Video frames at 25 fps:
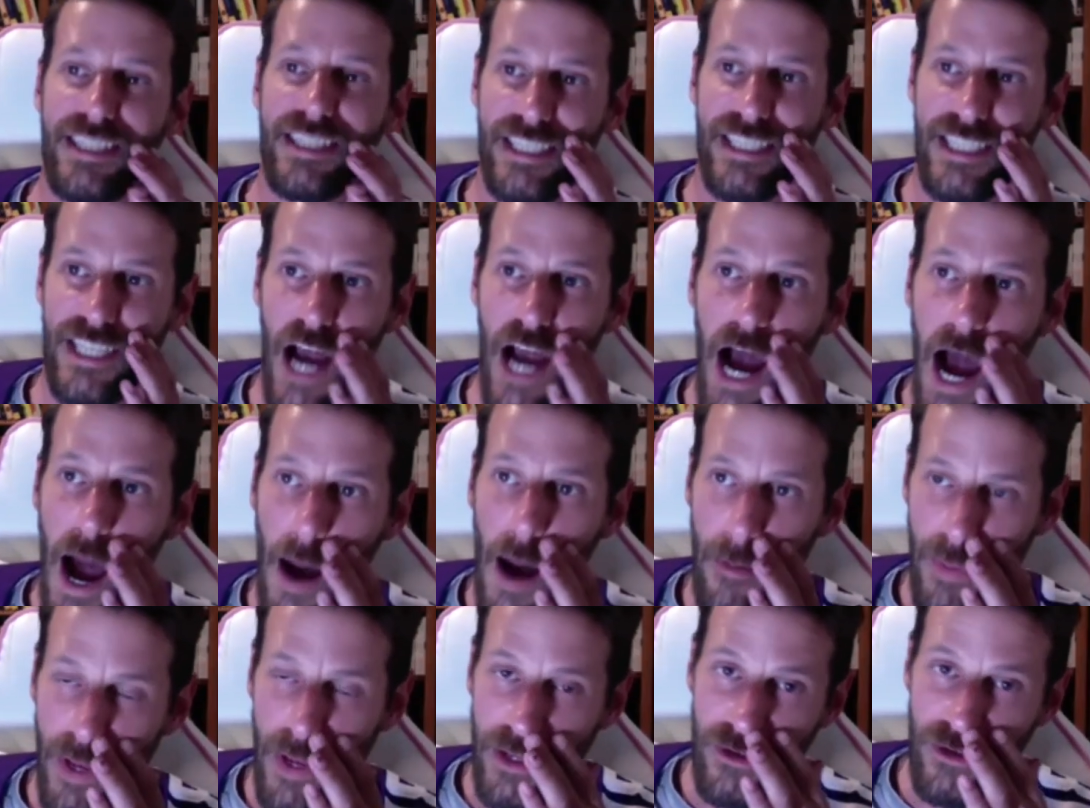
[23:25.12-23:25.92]

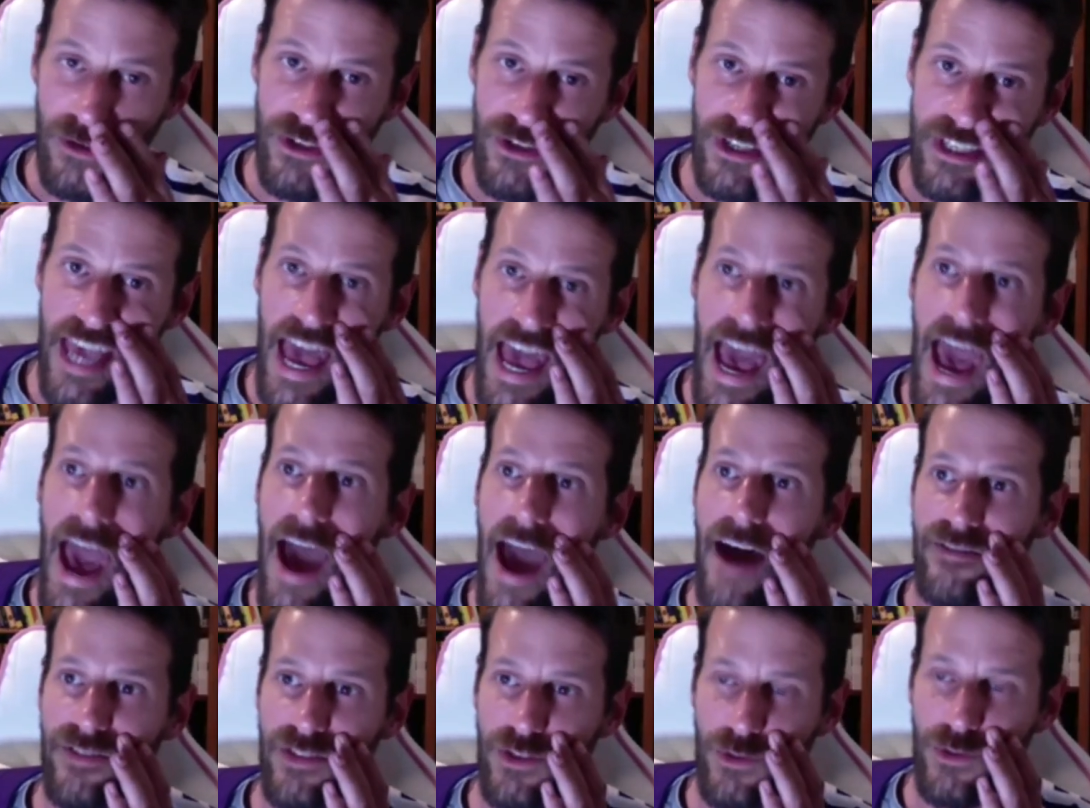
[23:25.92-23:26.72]
stop and you just
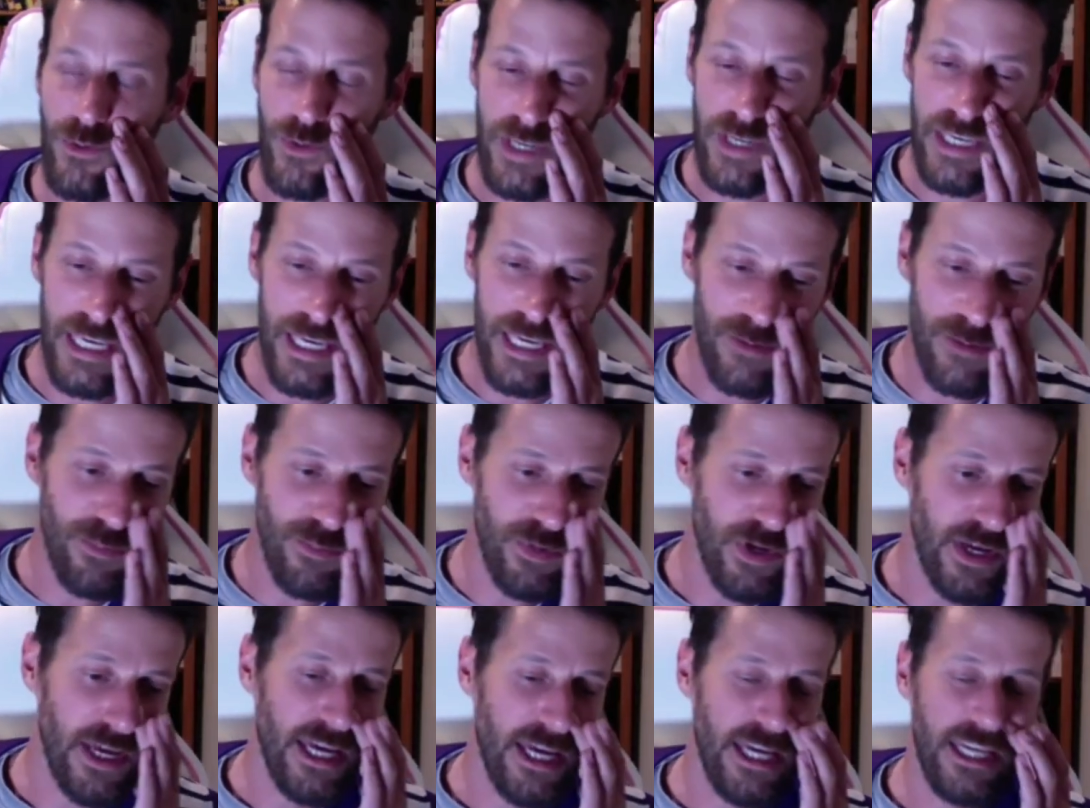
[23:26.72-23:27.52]
have to keep
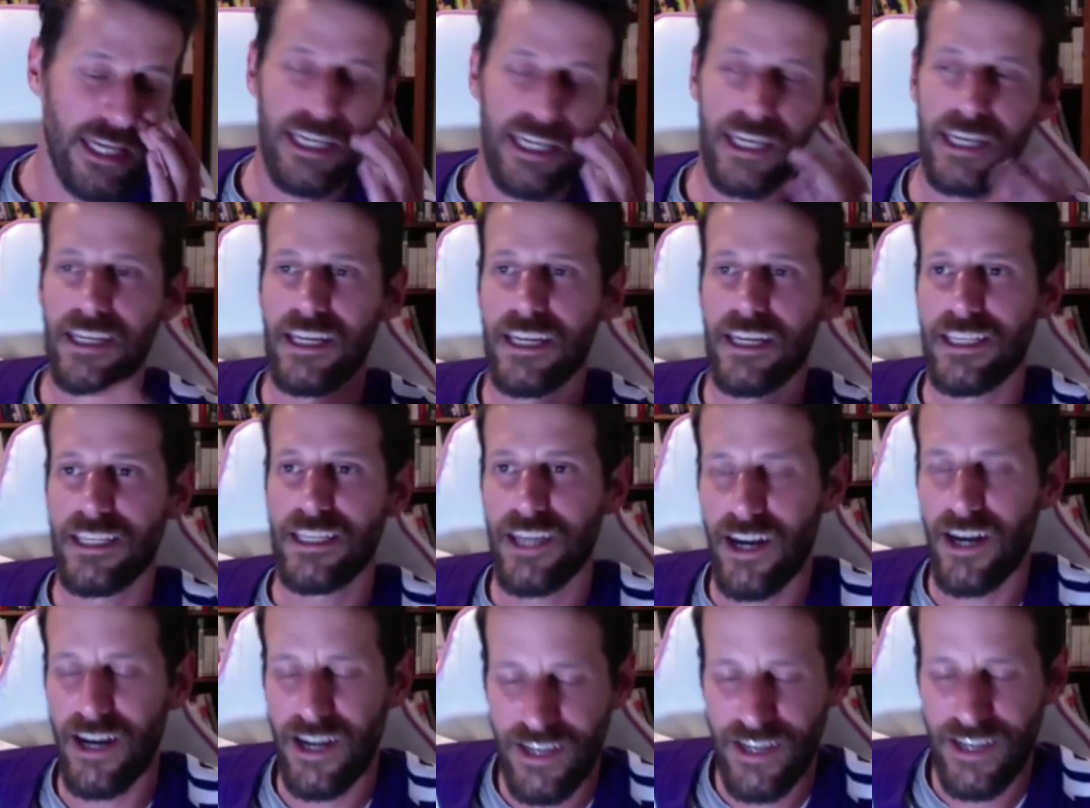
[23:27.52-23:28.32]
getting it
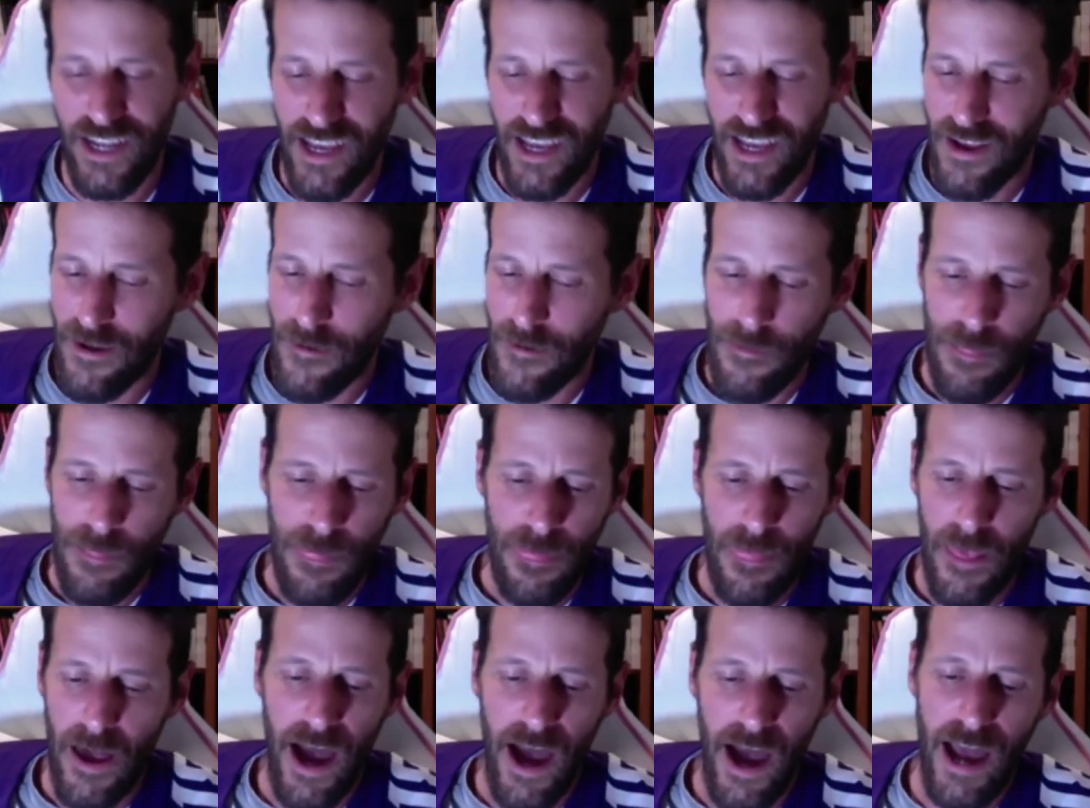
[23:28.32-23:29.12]
done.
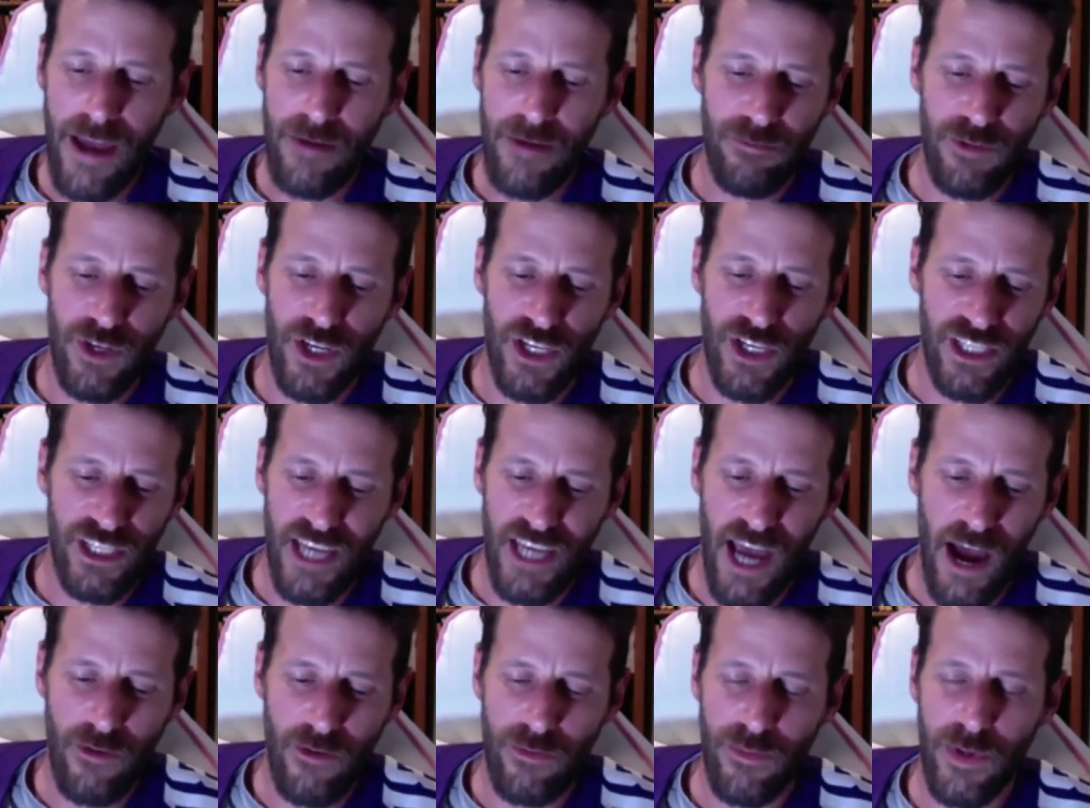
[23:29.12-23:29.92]
I am and just,
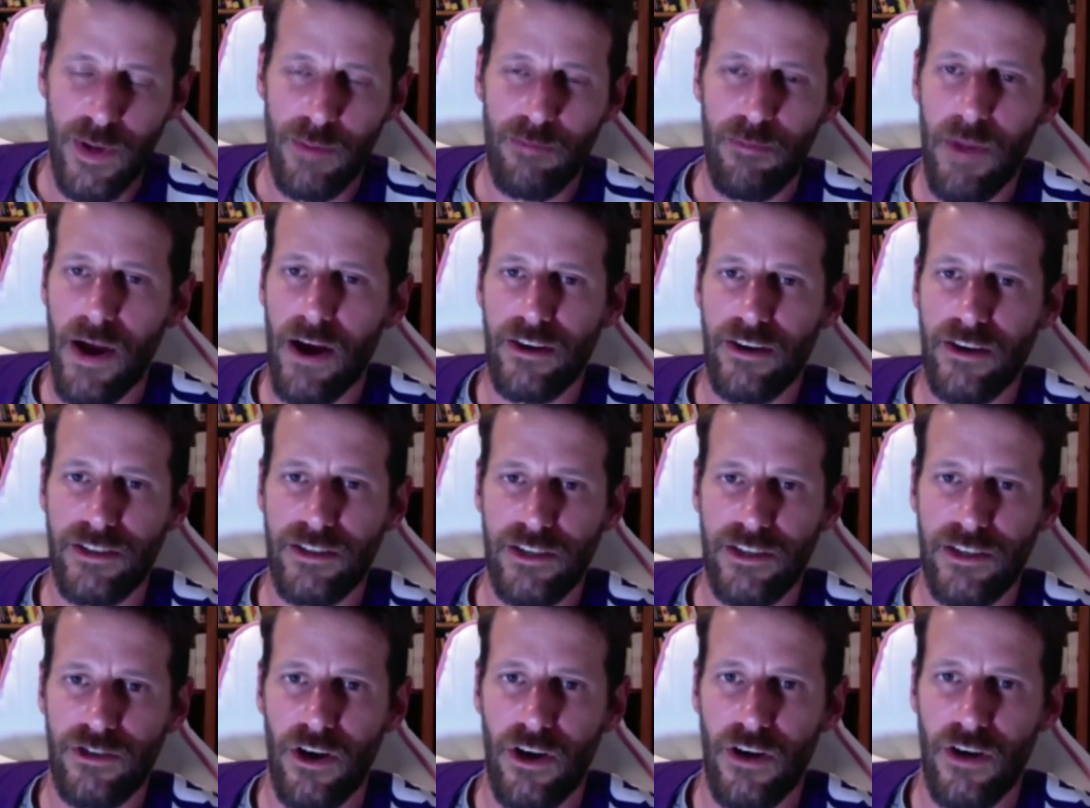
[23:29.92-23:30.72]
I, I would be embarrassed to
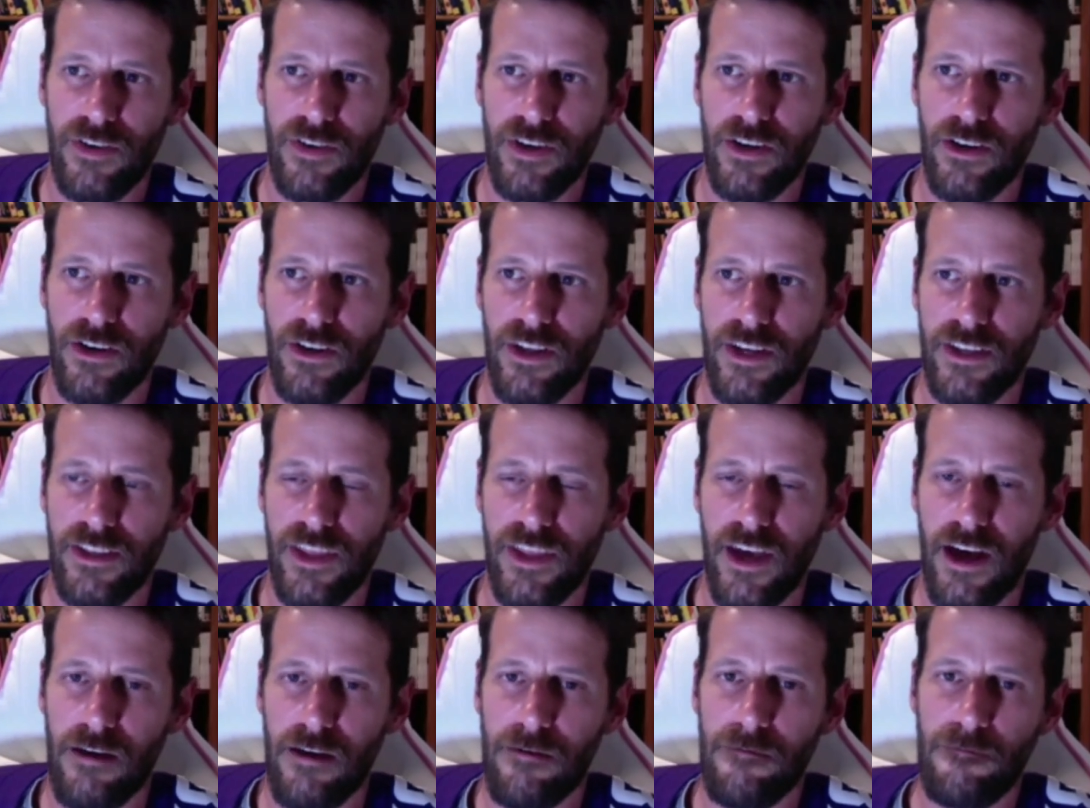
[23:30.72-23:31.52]
show off a girl like
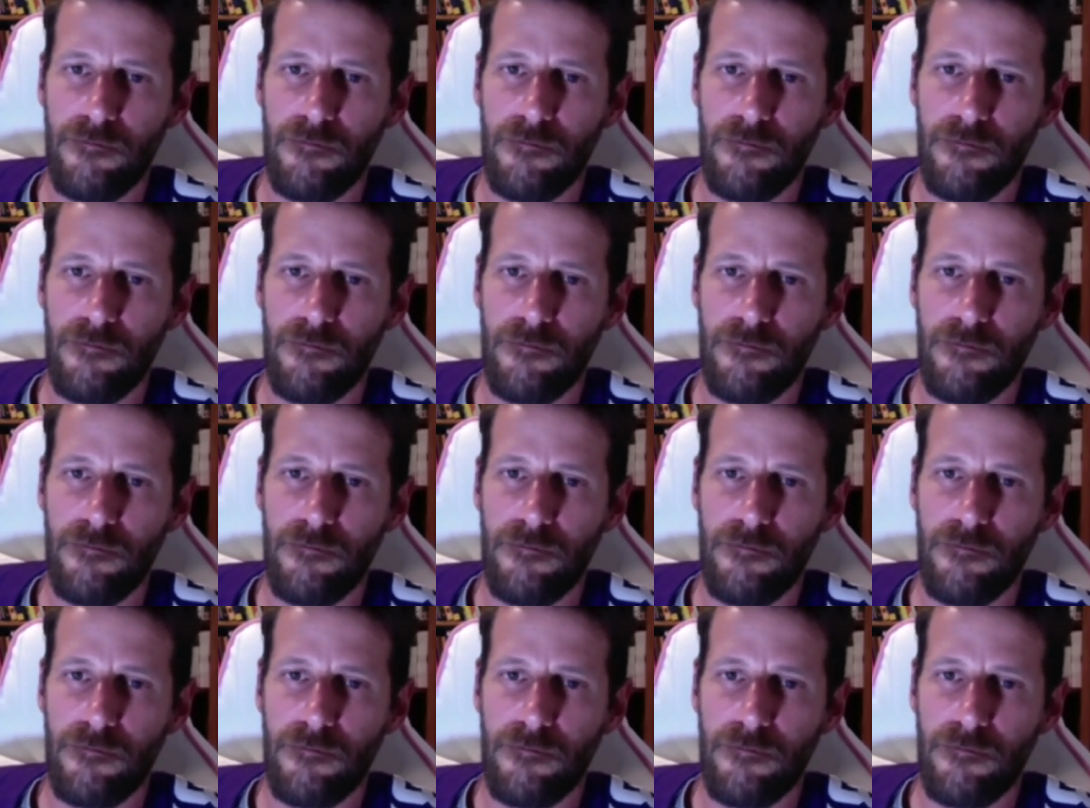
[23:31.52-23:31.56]
that.